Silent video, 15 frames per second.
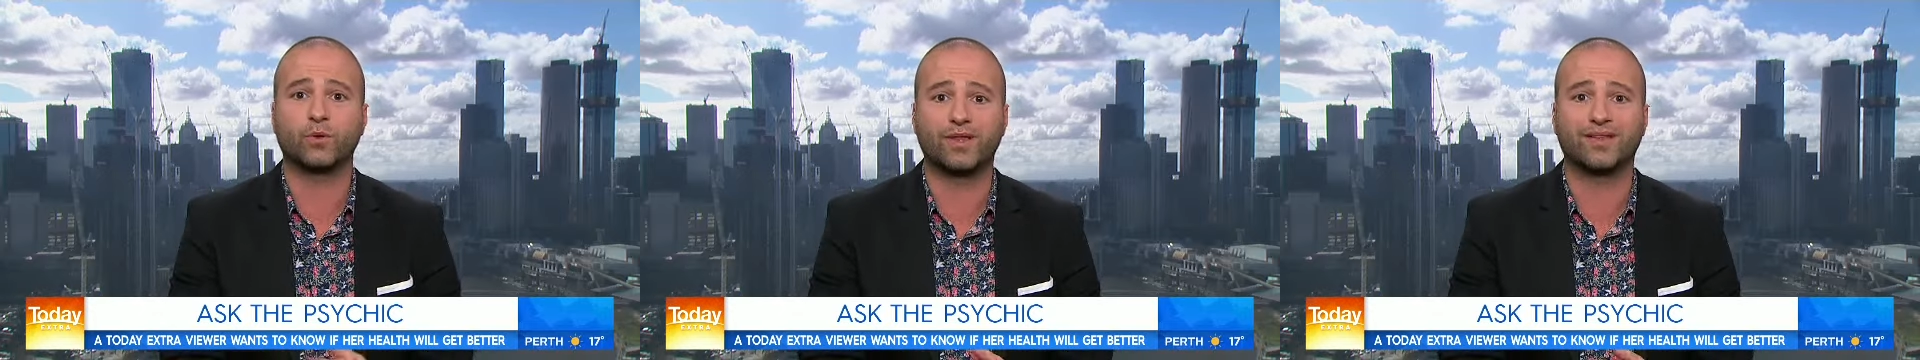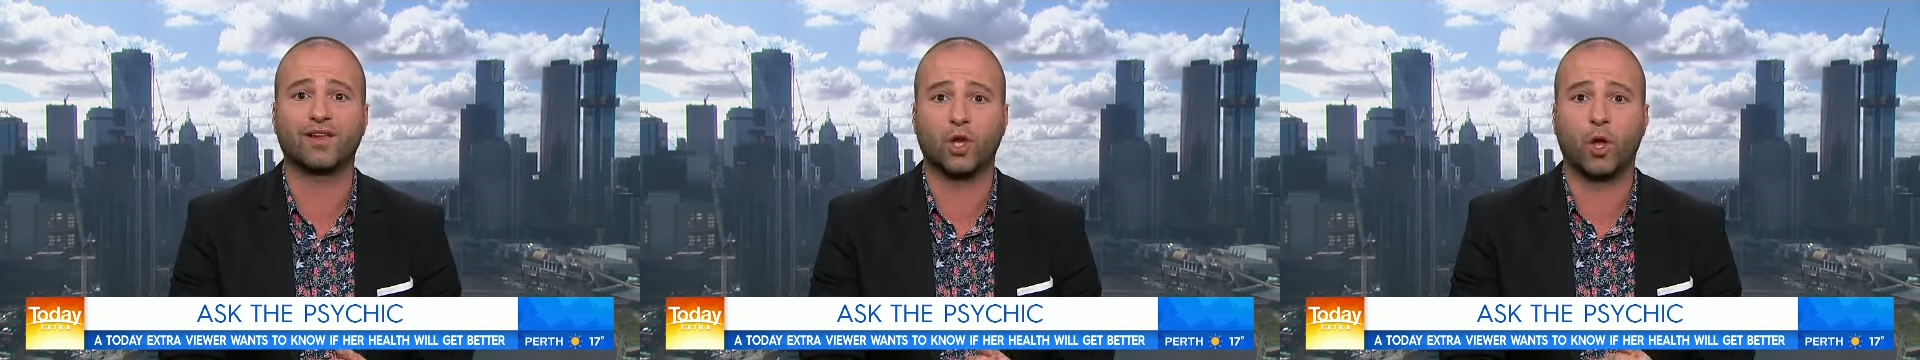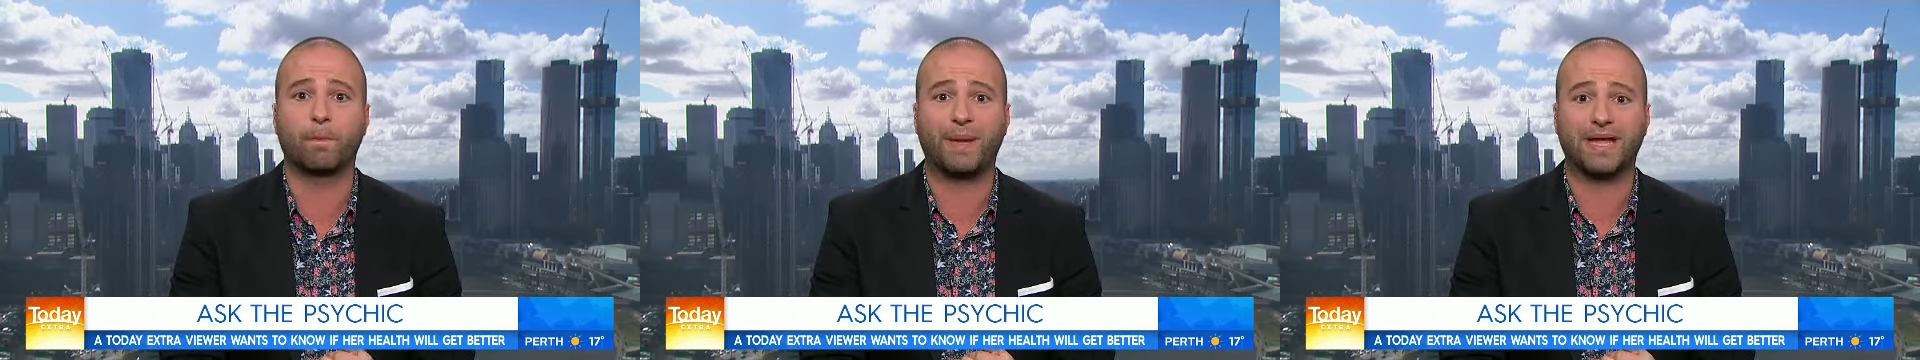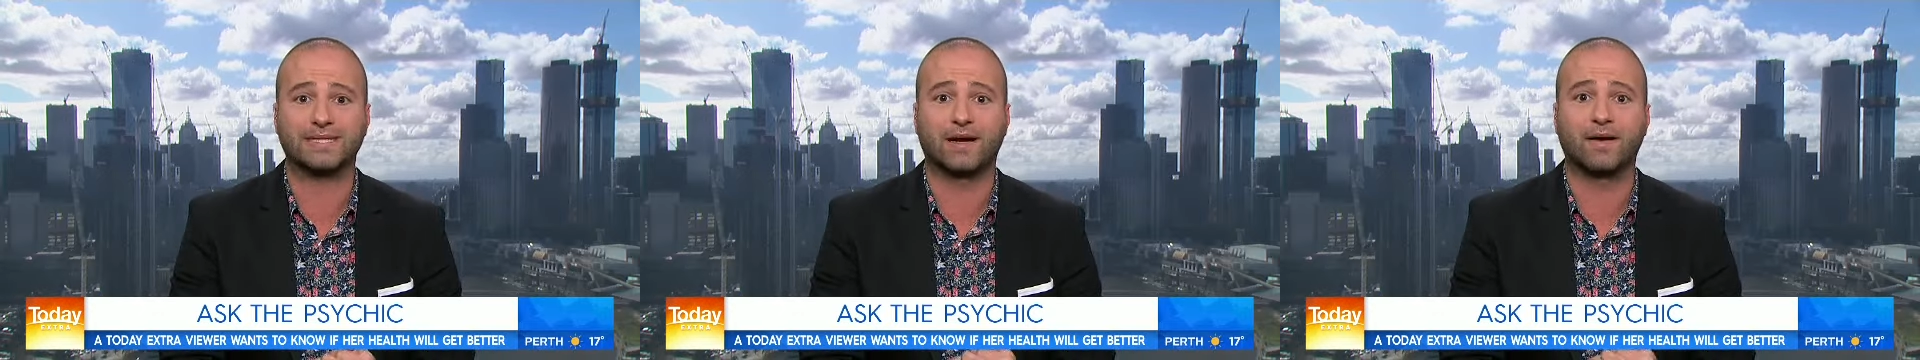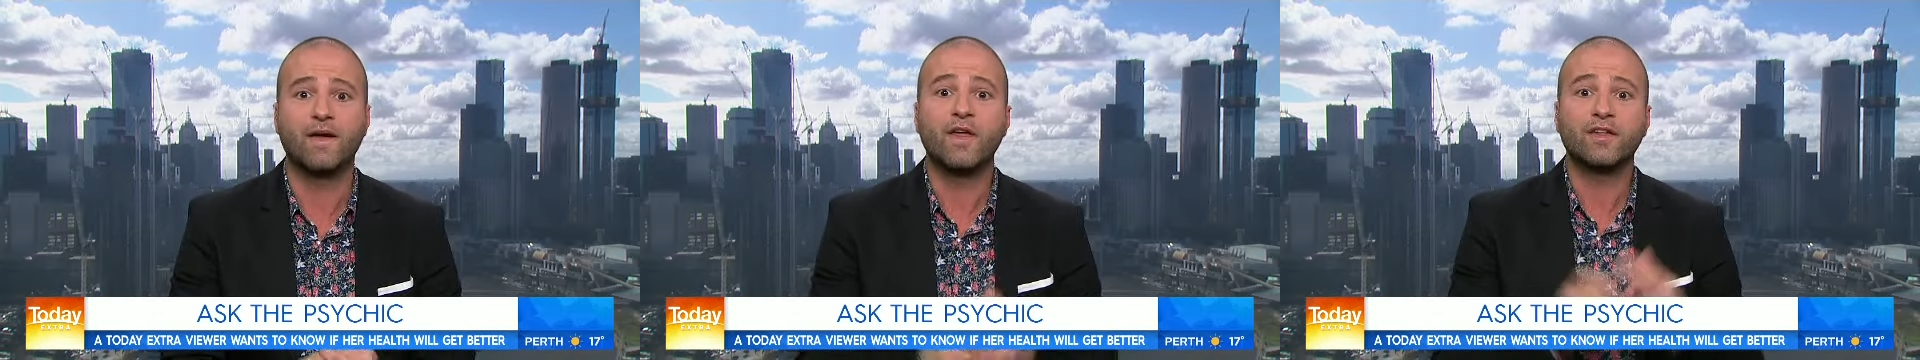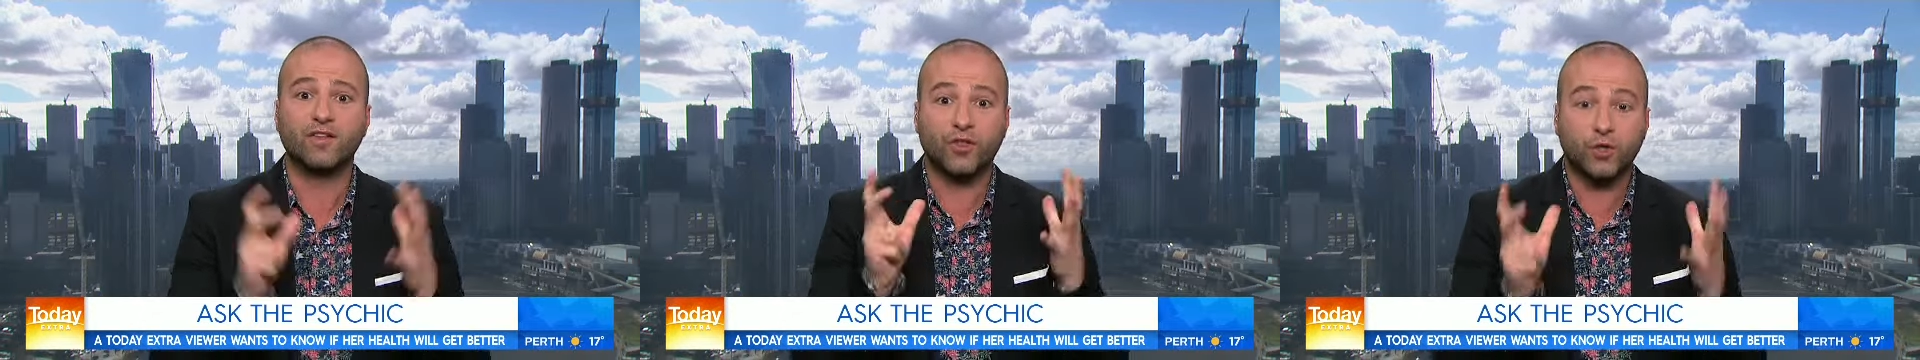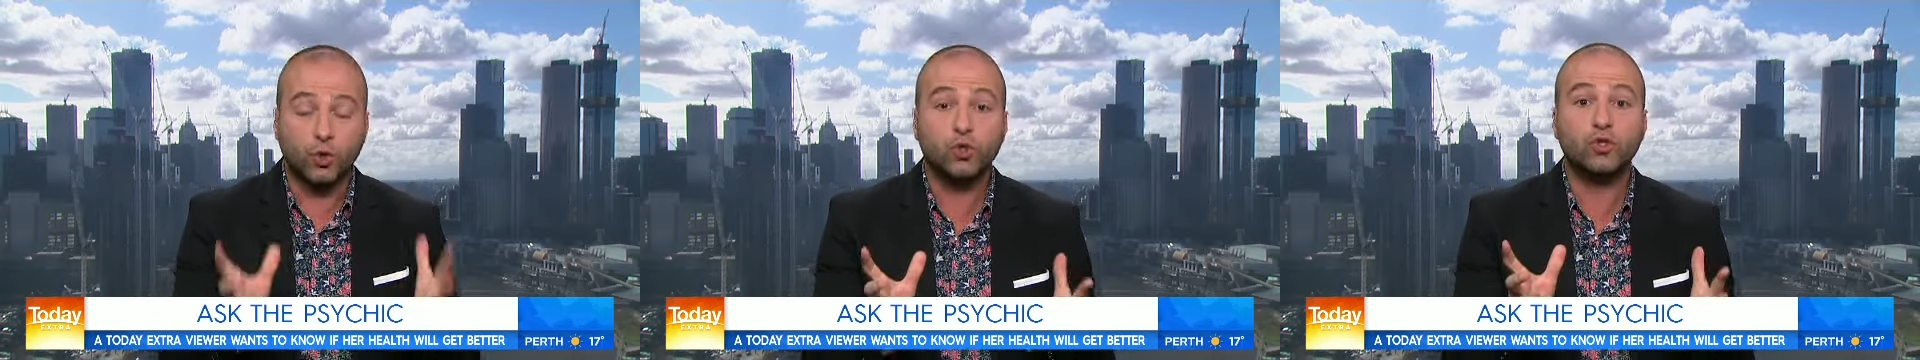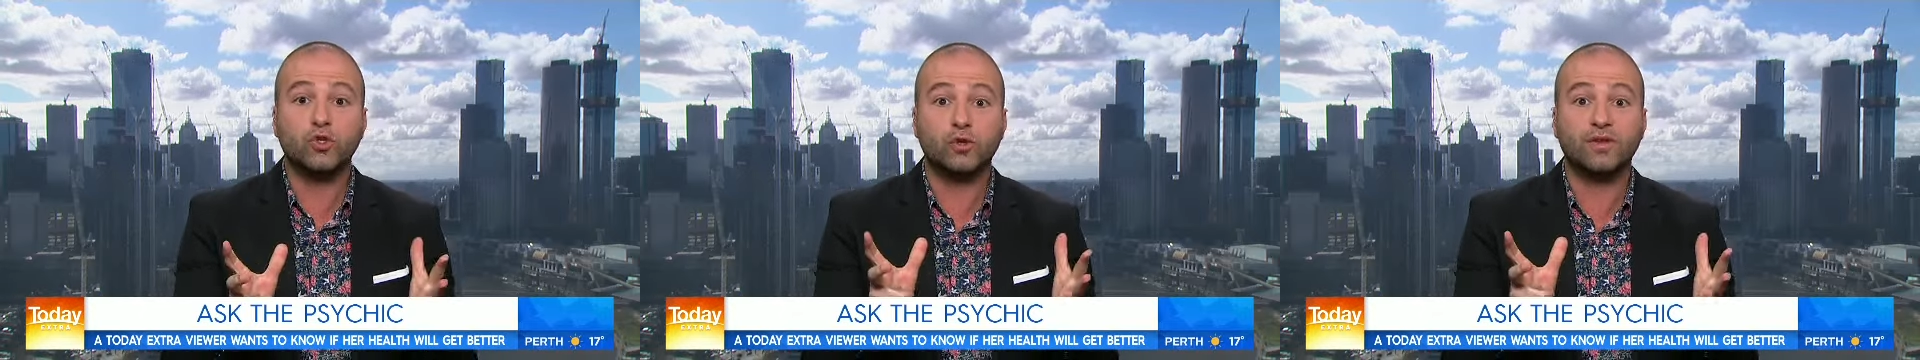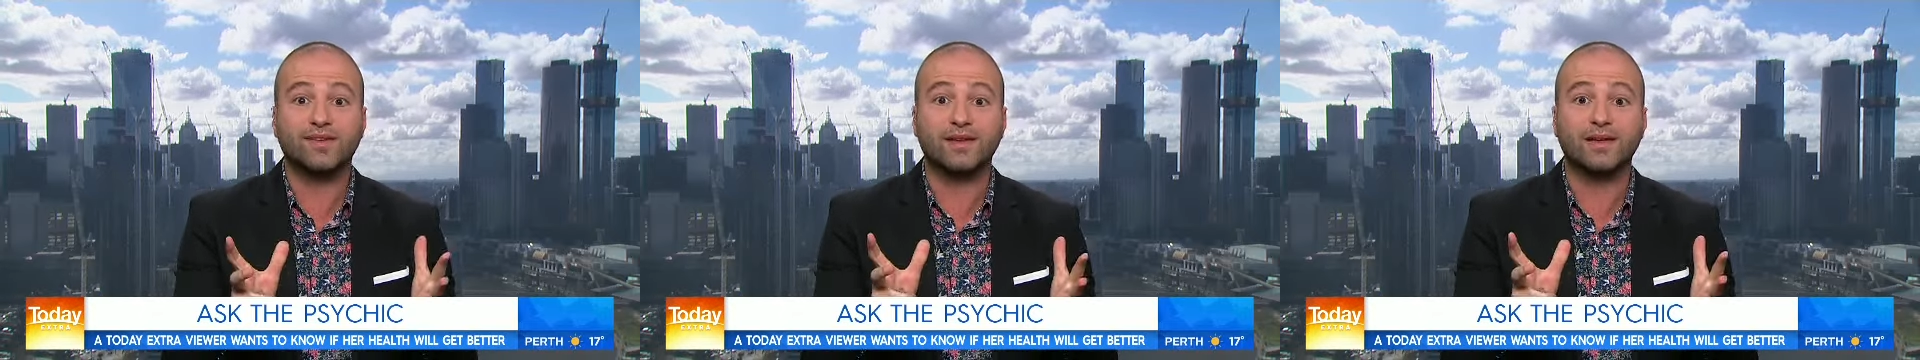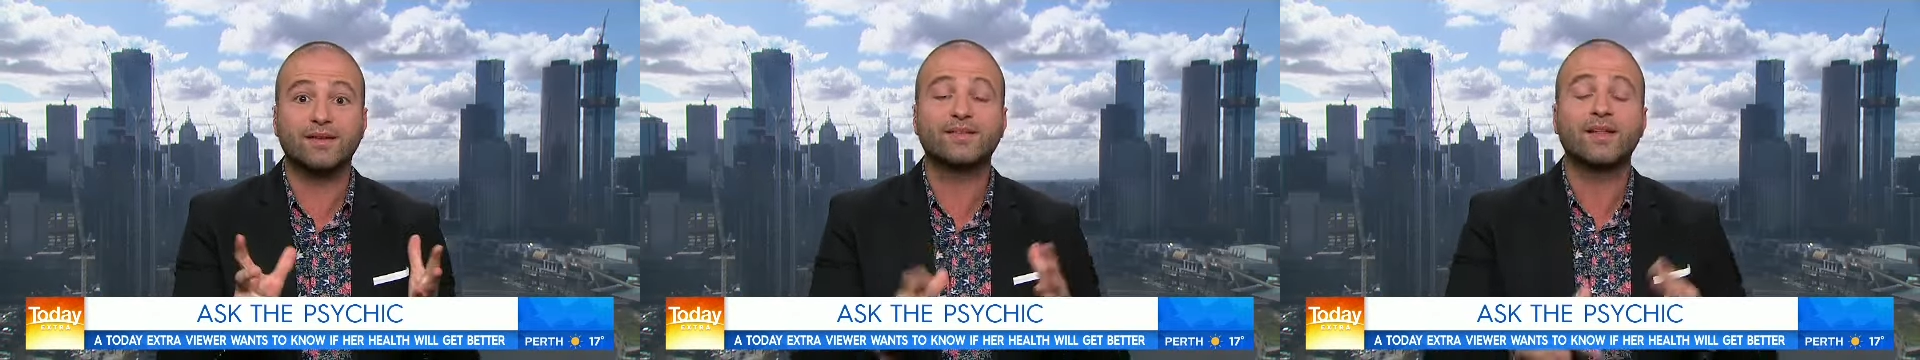this a lot better. So the good news
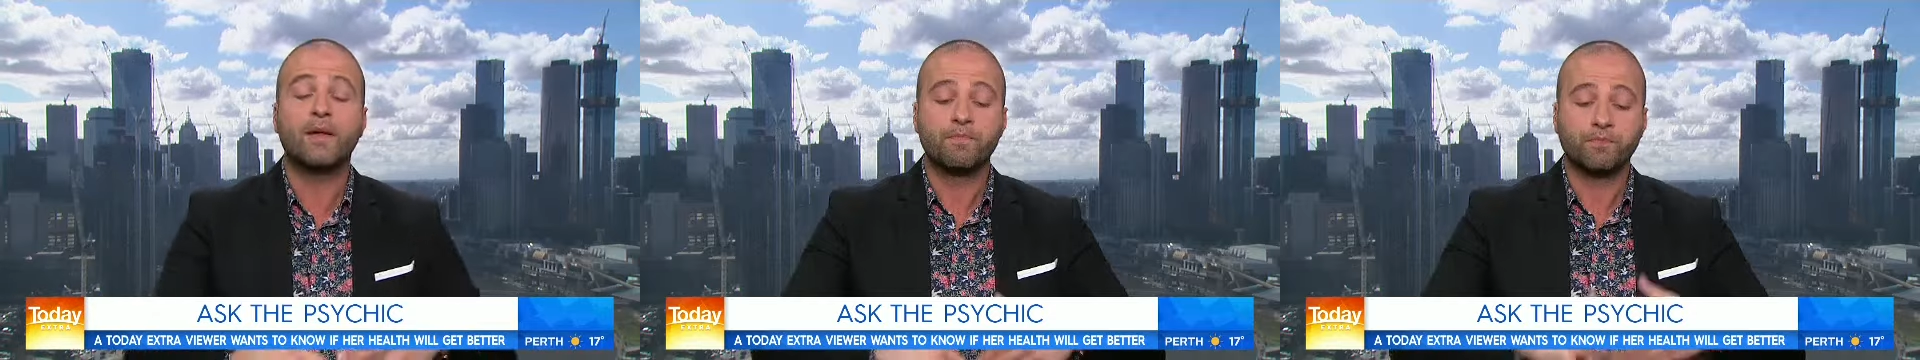is